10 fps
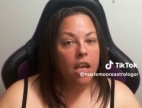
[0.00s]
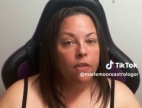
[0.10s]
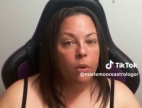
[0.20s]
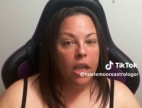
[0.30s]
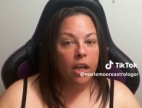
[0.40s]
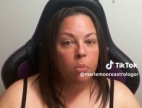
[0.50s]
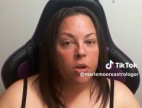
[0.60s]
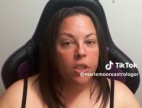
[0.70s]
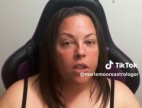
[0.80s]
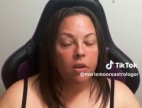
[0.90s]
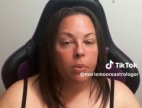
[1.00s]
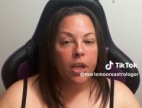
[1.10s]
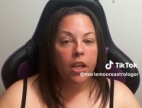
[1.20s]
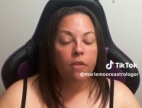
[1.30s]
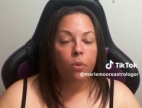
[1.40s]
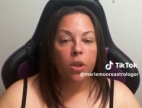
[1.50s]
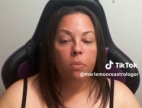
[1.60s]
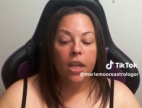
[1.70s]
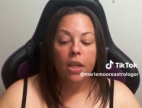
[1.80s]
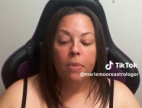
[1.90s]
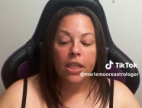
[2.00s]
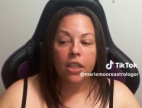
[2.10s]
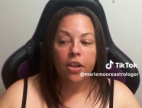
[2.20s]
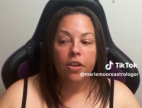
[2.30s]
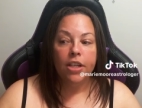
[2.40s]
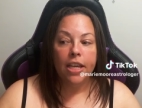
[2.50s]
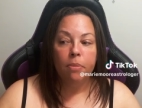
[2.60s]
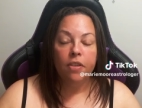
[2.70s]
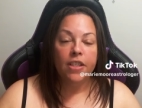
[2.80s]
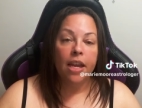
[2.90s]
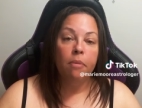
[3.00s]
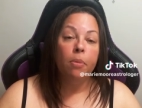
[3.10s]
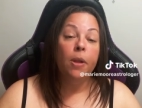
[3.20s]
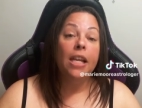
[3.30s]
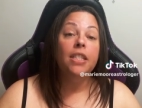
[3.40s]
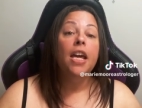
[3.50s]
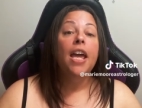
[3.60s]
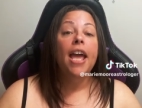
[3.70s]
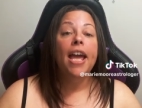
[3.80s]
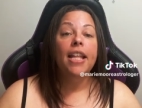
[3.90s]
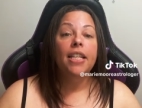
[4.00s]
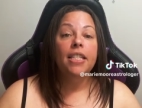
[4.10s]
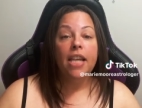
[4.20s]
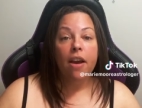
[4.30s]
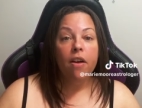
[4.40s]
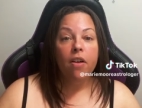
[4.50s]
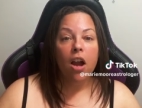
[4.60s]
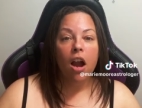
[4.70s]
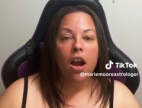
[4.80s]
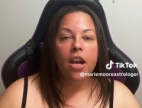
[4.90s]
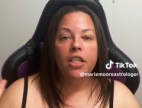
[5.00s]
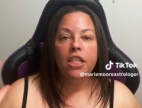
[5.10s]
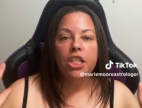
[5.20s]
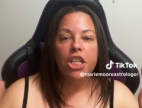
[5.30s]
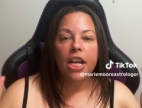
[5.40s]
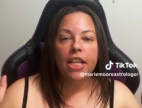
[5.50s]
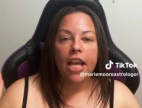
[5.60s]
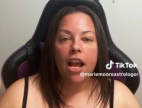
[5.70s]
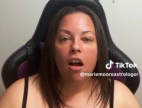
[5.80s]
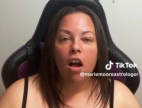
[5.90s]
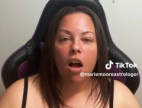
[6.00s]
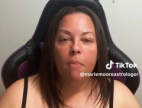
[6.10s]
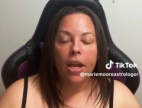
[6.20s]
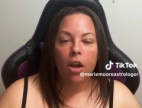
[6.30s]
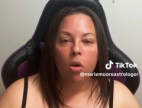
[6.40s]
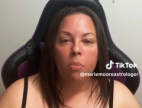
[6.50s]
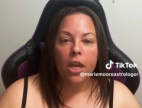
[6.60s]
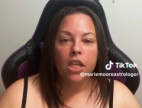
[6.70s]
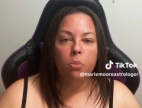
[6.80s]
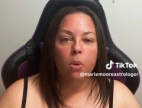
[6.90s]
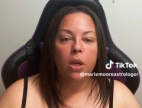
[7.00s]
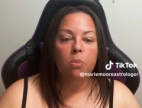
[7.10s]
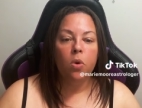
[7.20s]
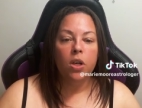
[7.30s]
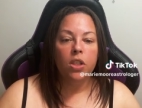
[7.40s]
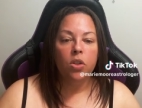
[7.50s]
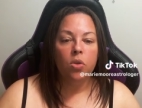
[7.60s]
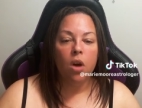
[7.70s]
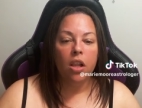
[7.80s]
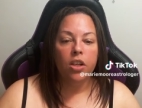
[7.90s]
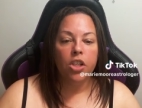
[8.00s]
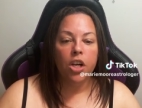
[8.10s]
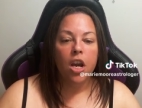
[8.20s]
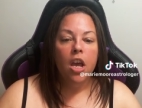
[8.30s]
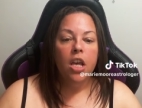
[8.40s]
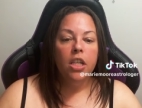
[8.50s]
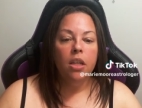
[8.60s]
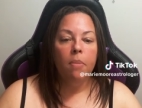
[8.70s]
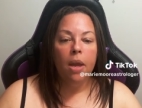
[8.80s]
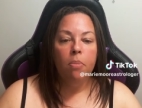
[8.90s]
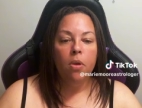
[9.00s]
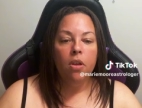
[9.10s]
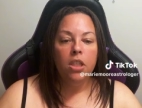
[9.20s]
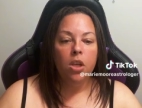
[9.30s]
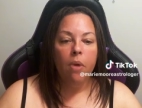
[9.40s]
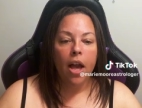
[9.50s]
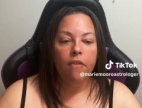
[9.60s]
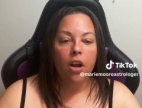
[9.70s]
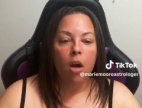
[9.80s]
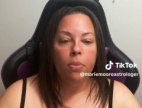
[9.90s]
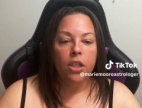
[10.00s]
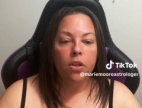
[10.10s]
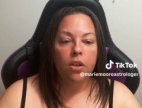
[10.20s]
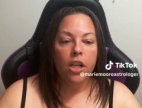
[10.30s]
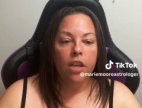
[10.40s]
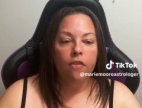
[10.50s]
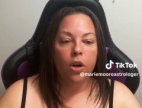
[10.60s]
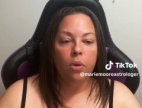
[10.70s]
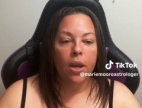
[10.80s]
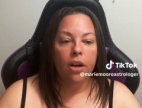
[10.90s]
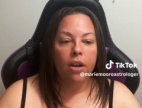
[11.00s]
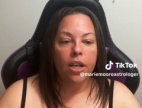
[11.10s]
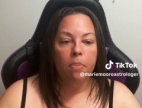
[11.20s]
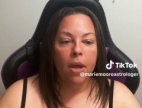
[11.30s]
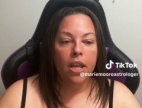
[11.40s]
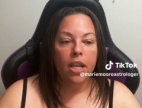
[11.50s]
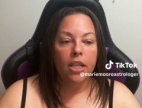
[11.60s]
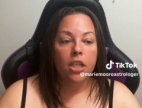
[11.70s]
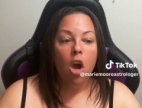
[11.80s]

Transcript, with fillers: If you would like a personal reading with me based on your date of birth, time, place, and the tarot cards, check that out on my homepage, Marie Moore Astrologer. So my bulls, you have an opportunity for greater independence